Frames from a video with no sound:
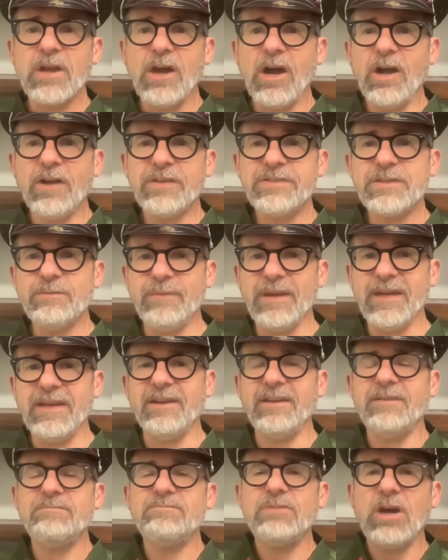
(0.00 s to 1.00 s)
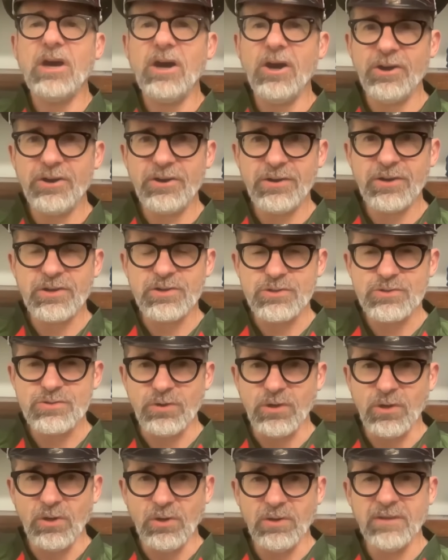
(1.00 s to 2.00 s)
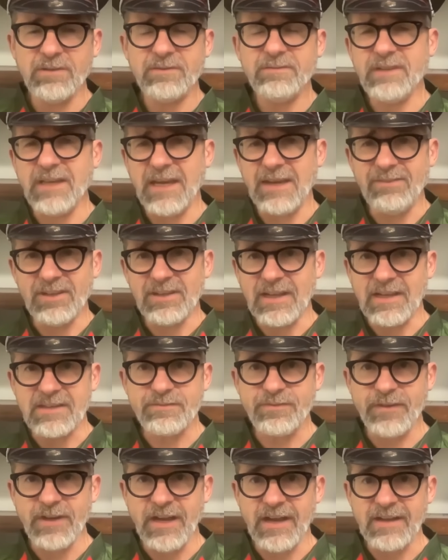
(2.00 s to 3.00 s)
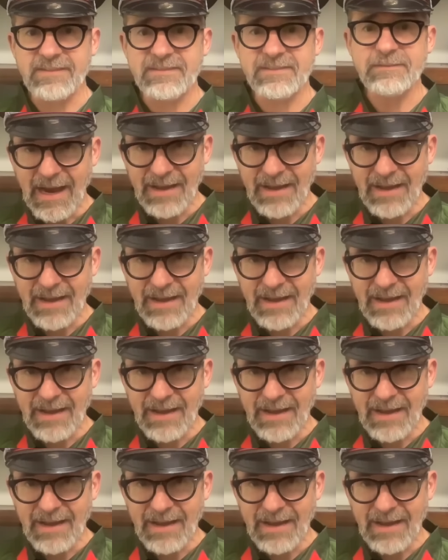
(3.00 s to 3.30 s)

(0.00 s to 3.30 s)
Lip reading: also made it harder to control, gave it less finesse.